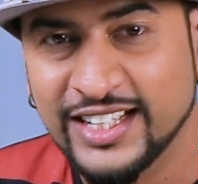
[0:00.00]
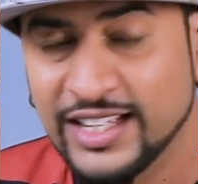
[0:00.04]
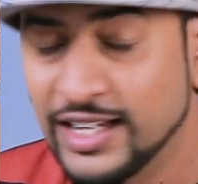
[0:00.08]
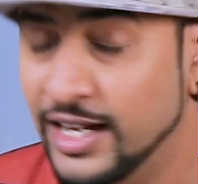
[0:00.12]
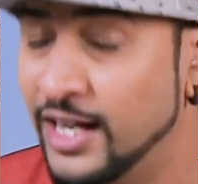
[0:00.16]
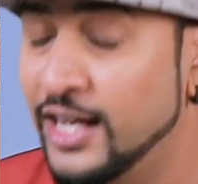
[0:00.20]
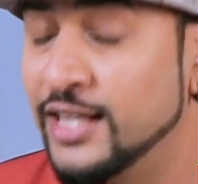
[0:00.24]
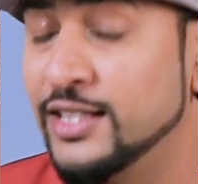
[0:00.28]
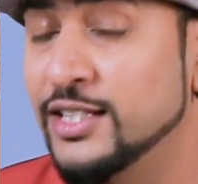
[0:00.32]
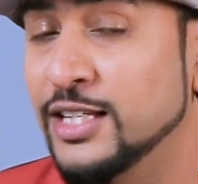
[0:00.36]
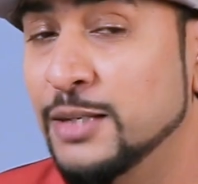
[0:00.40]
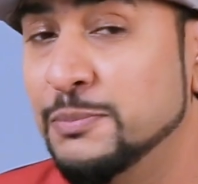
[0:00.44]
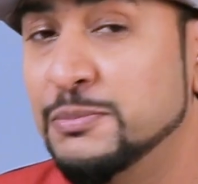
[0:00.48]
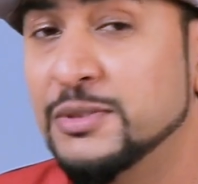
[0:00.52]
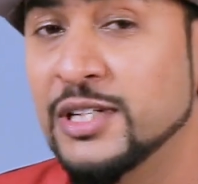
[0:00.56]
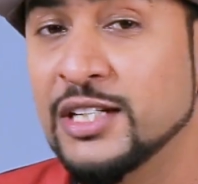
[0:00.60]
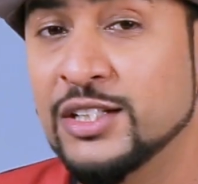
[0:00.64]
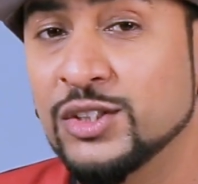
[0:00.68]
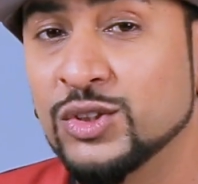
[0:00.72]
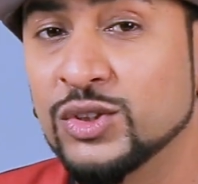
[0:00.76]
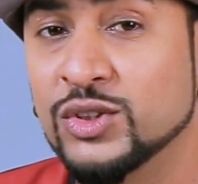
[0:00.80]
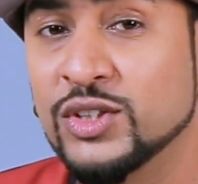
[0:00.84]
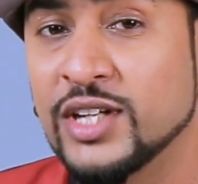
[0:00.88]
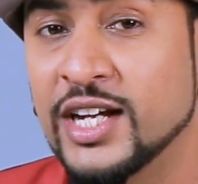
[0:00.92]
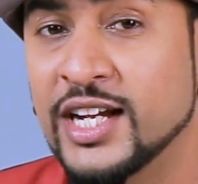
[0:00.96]
I keep
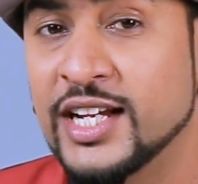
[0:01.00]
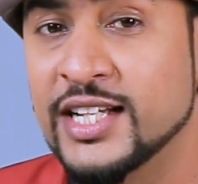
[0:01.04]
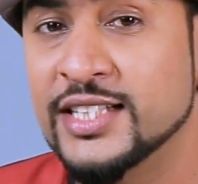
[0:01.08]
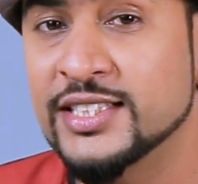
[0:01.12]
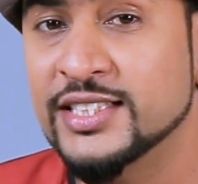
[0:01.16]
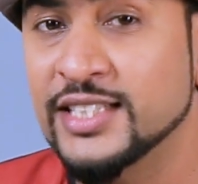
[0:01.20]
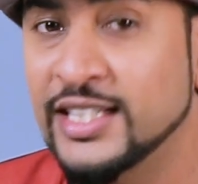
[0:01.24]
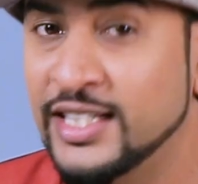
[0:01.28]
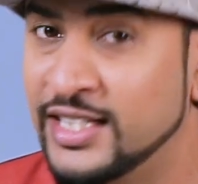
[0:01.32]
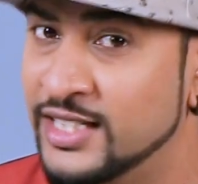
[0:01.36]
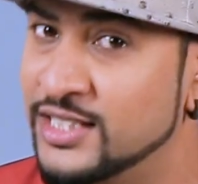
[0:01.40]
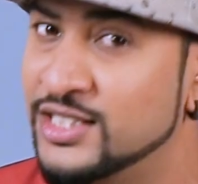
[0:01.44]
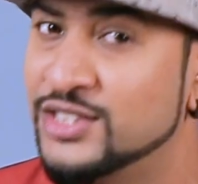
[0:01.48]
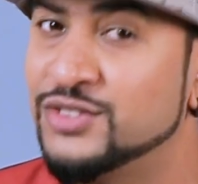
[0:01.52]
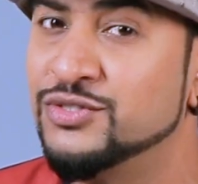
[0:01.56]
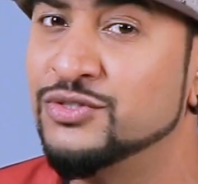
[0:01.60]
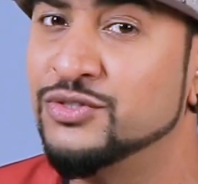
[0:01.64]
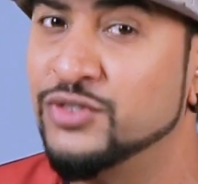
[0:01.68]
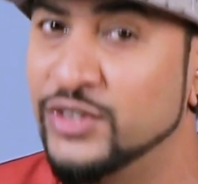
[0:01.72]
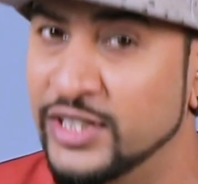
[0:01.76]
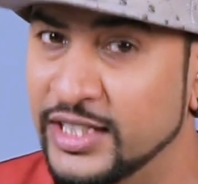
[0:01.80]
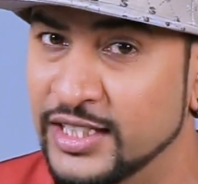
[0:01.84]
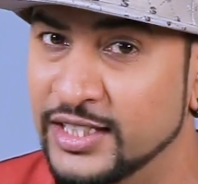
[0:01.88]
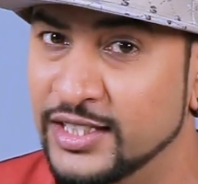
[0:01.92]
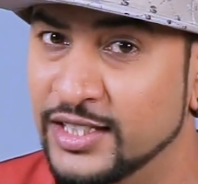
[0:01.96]
telling you guys, it's
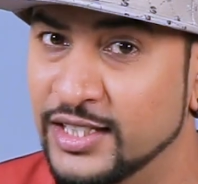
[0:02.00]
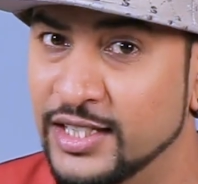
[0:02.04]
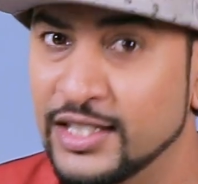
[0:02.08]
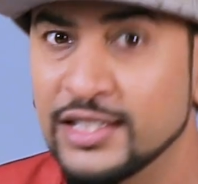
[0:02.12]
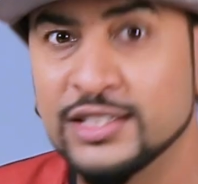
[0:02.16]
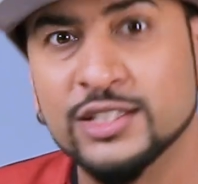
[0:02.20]
free.